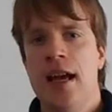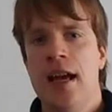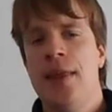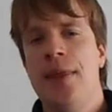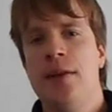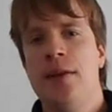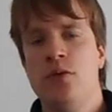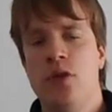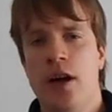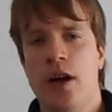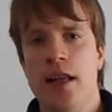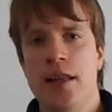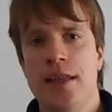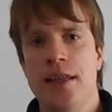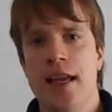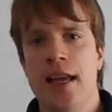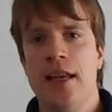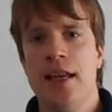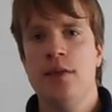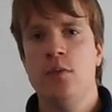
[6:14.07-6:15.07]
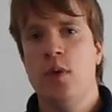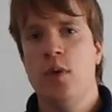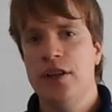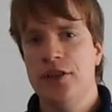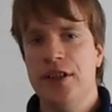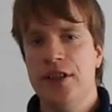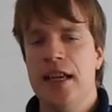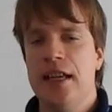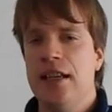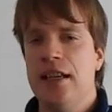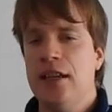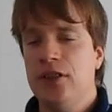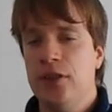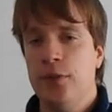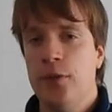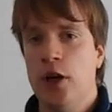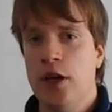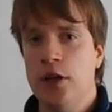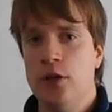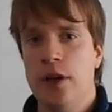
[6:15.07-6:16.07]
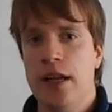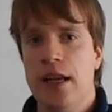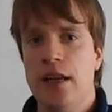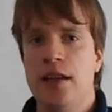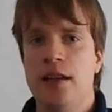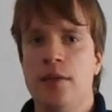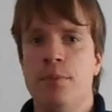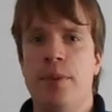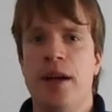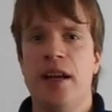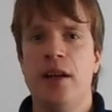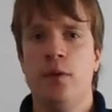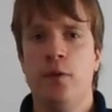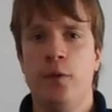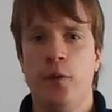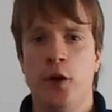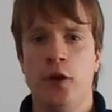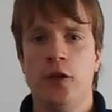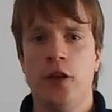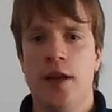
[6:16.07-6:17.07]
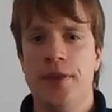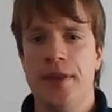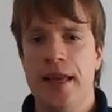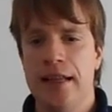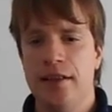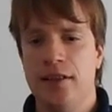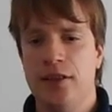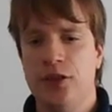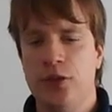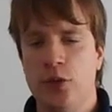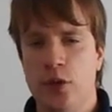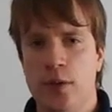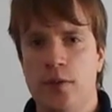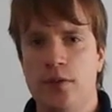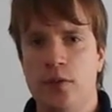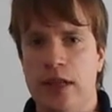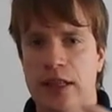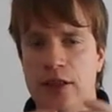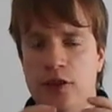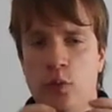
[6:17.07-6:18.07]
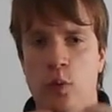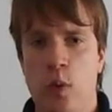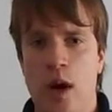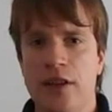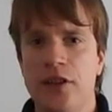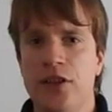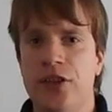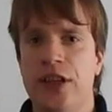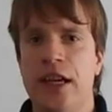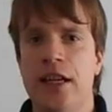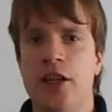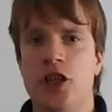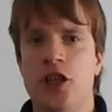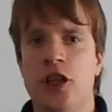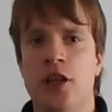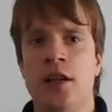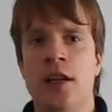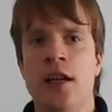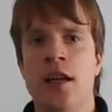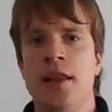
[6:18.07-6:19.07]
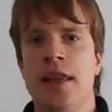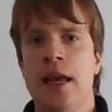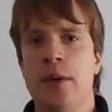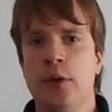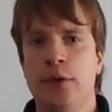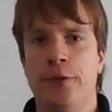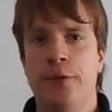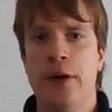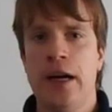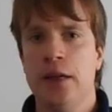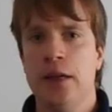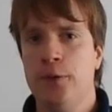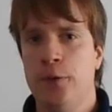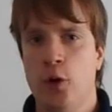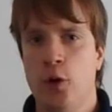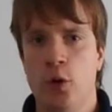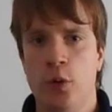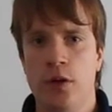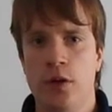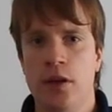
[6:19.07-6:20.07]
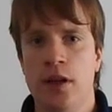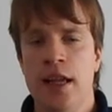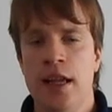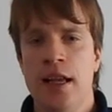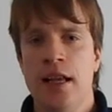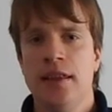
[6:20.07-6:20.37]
And then right at the end, once again, it's a very good ending, but it felt like that sort of, this one section that was fast forwarded,